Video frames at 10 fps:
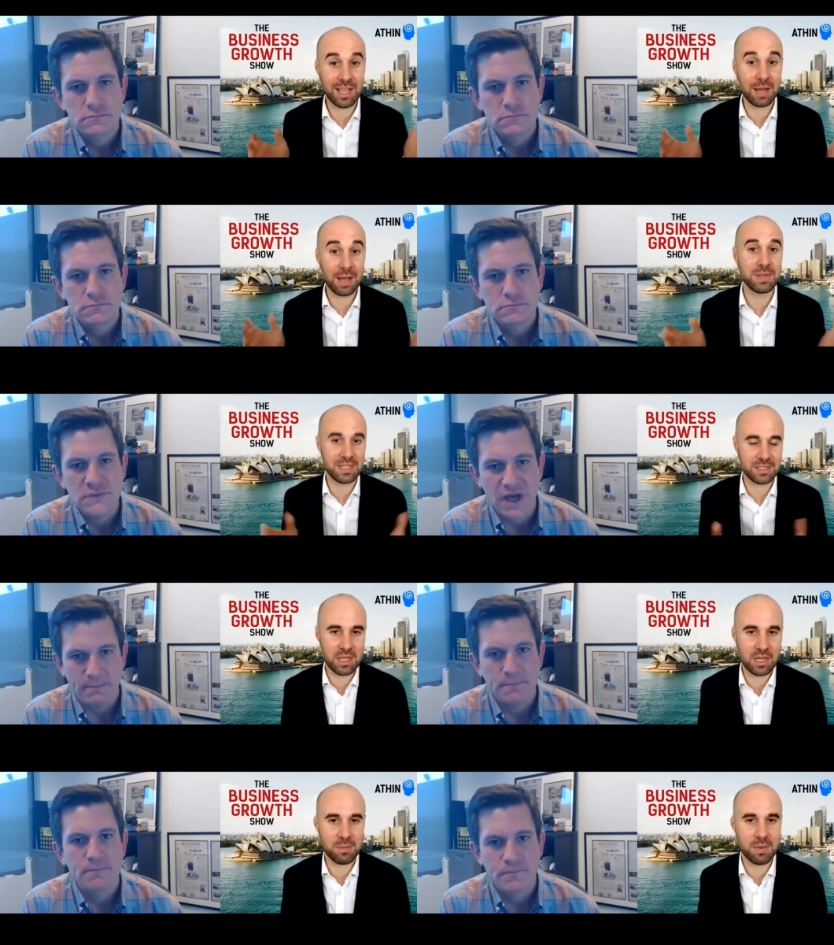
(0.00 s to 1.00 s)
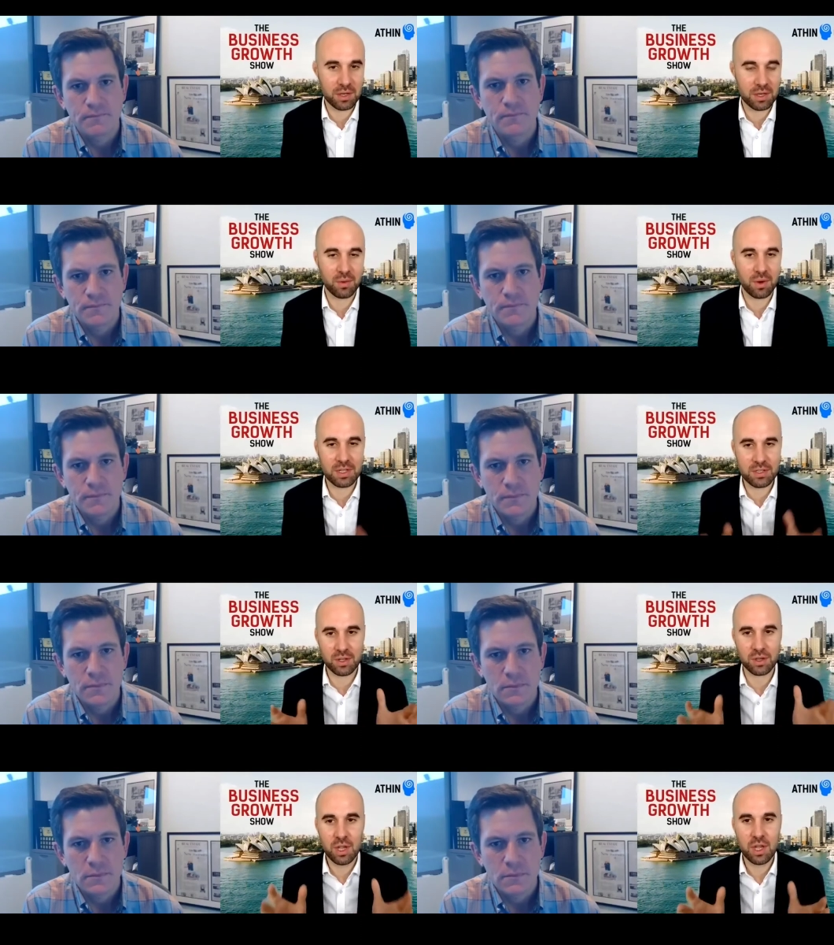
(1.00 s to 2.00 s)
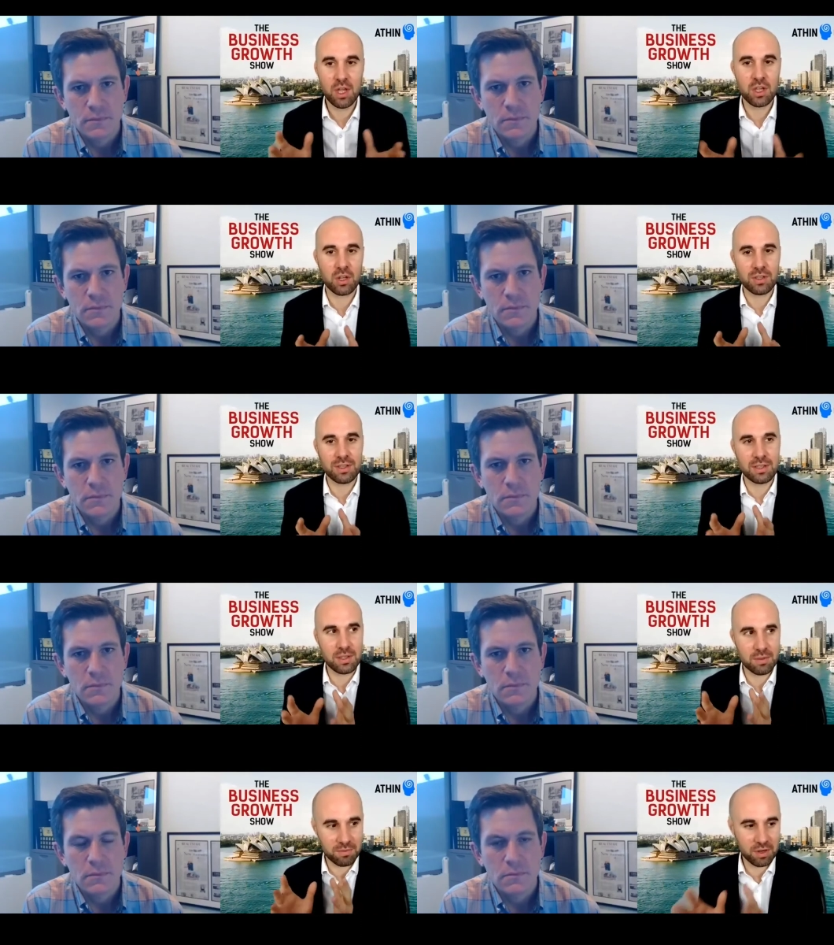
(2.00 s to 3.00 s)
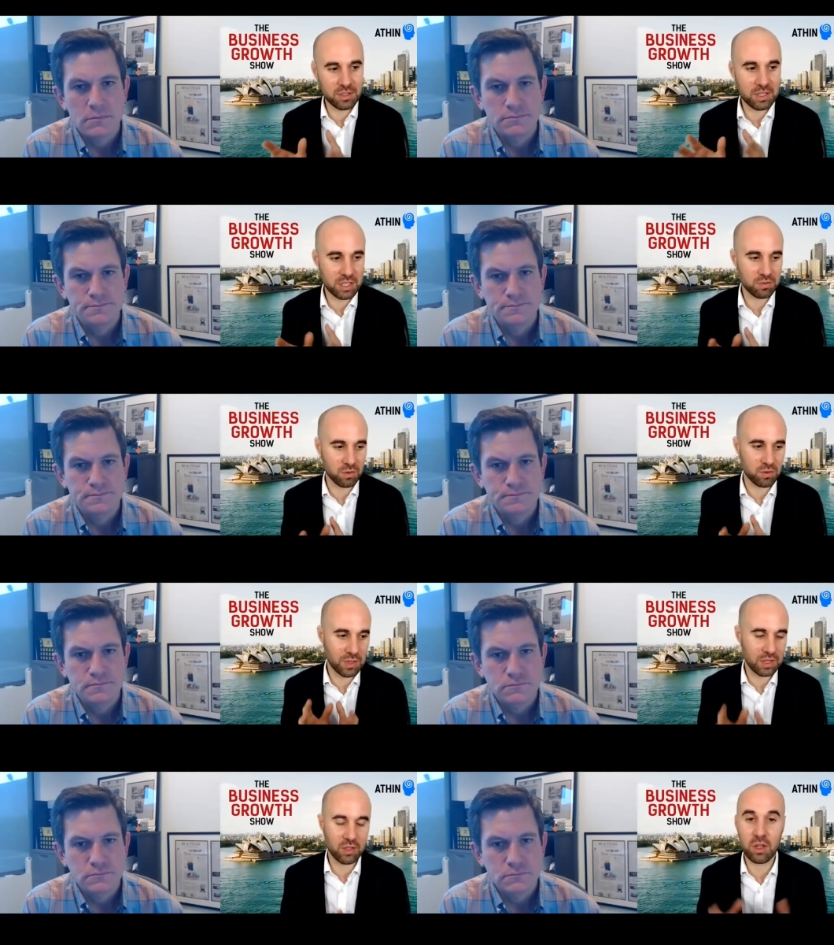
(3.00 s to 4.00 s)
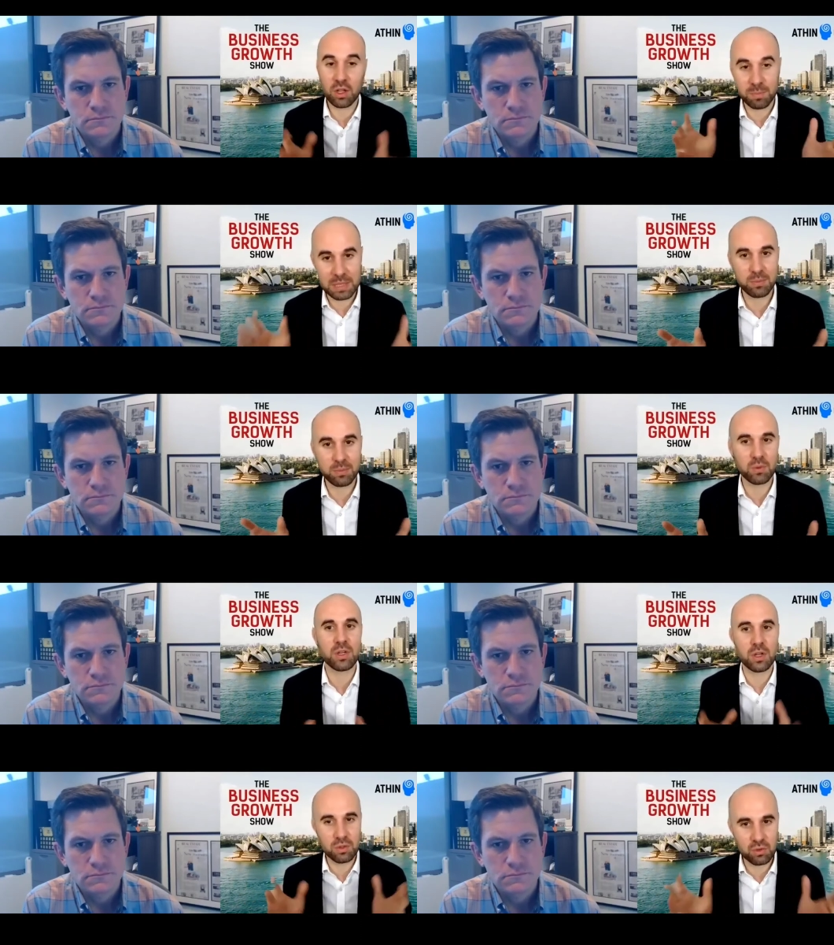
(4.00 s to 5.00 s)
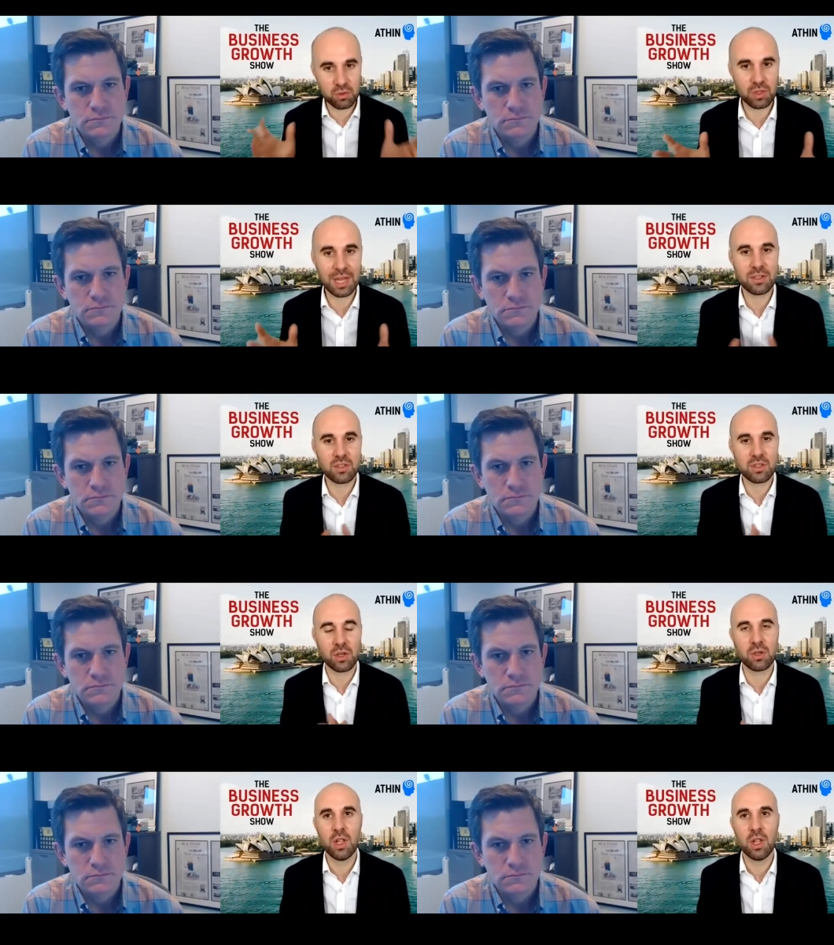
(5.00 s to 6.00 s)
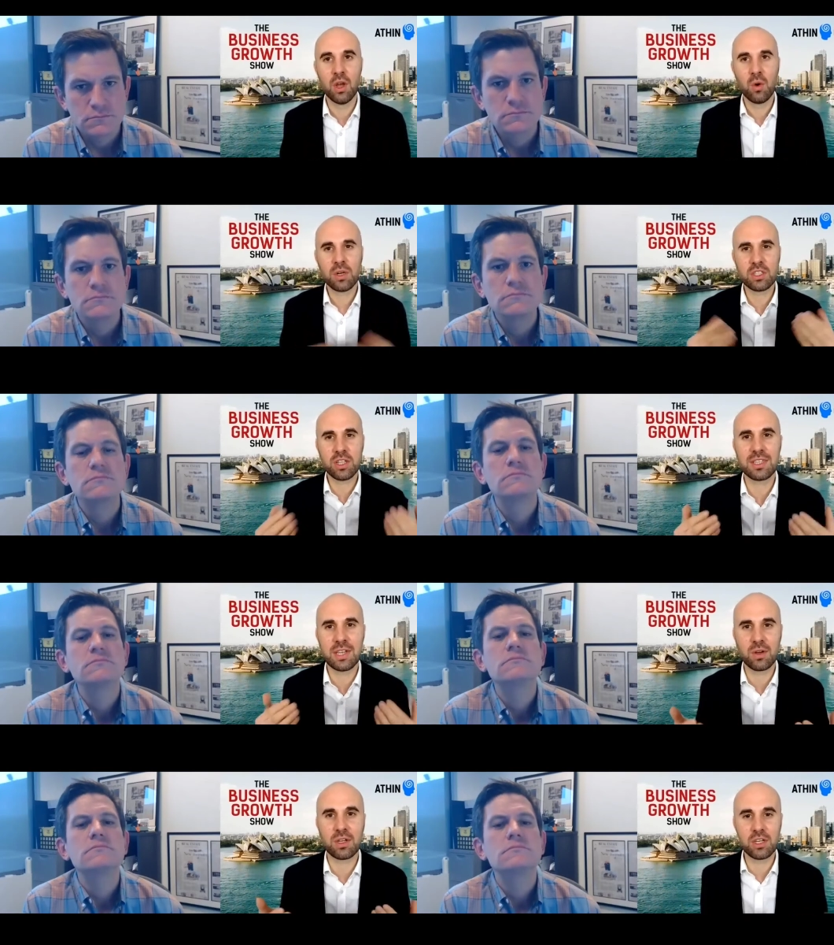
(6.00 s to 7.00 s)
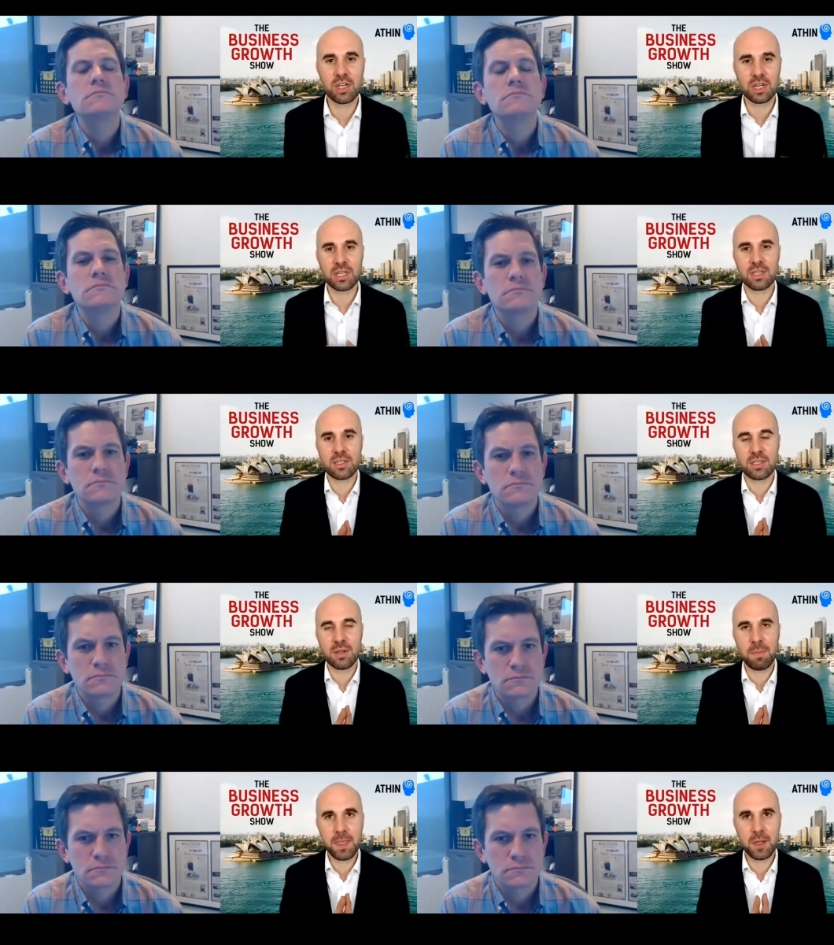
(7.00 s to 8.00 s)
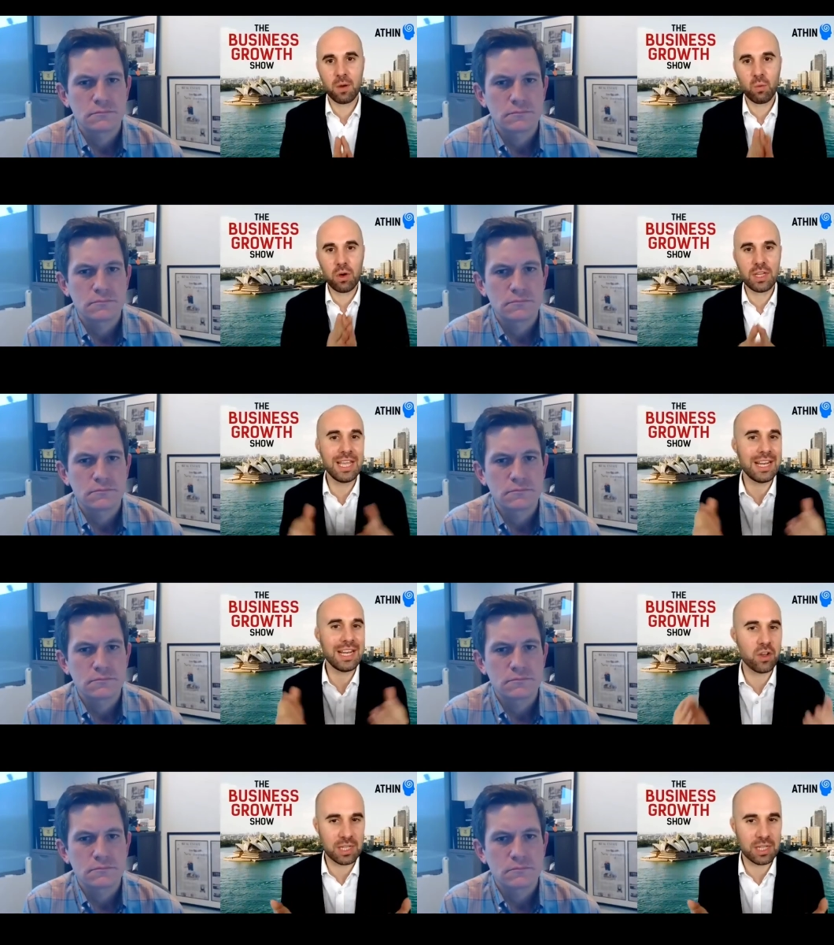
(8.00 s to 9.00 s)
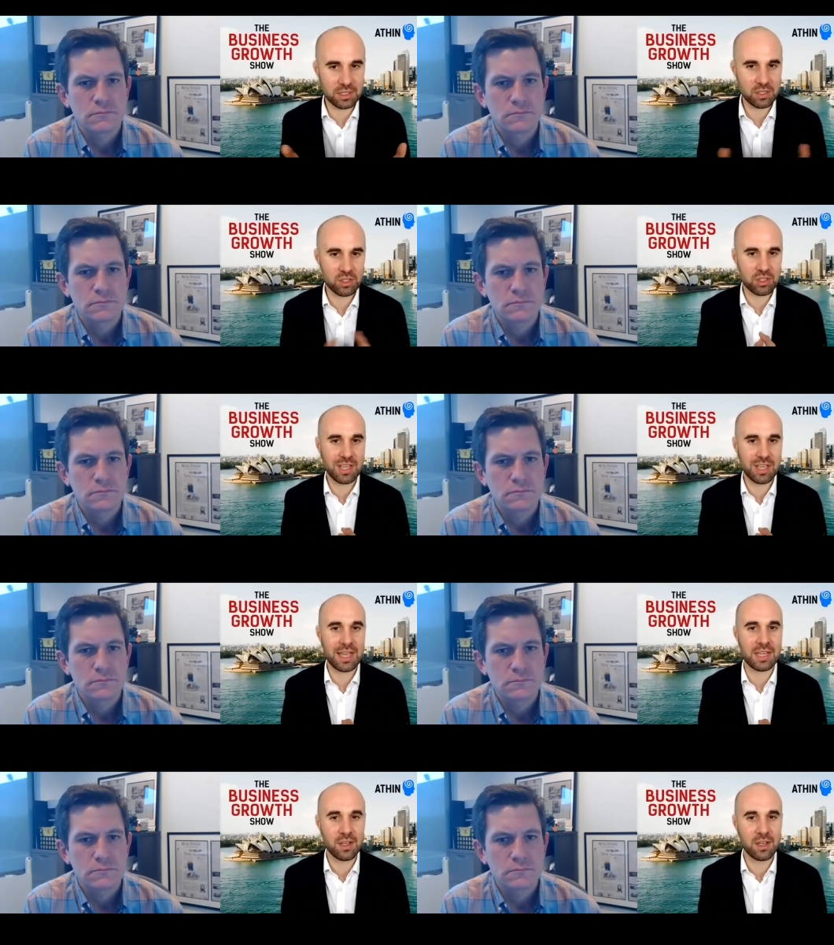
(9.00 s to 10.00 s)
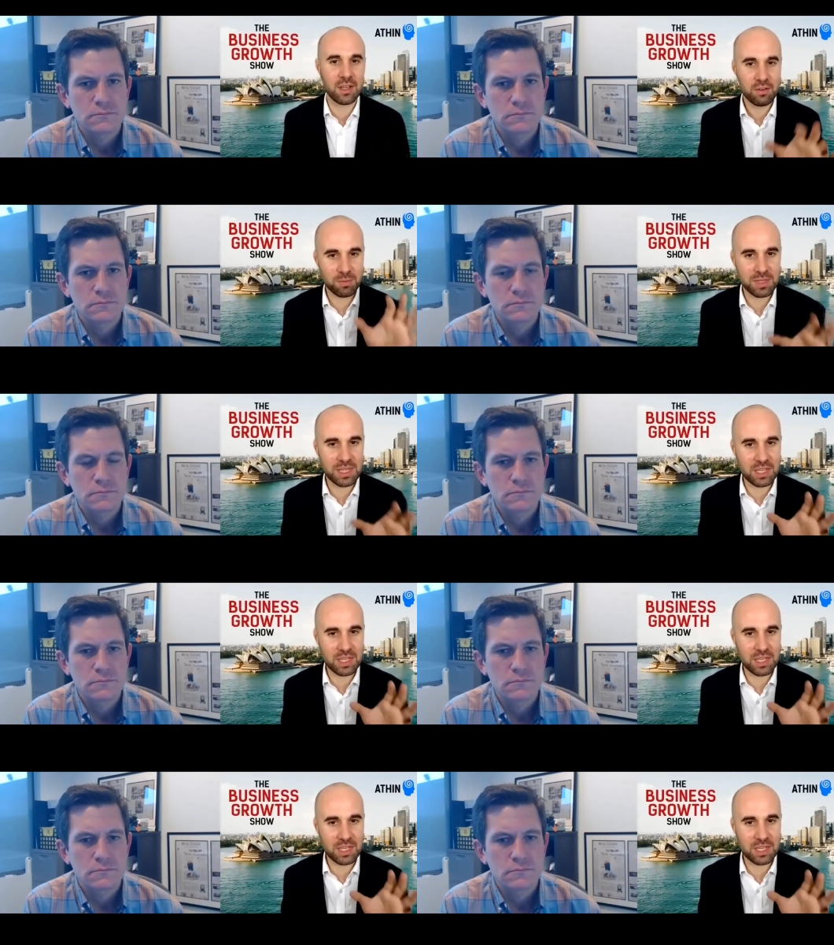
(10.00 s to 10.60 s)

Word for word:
Speaker 1: companies yeah. in, in America, right? So, you know, very successful to do that. Not a lot of people, you know, do that. So, what I'd just like to hear initially is, you know, what key learnings did you take from the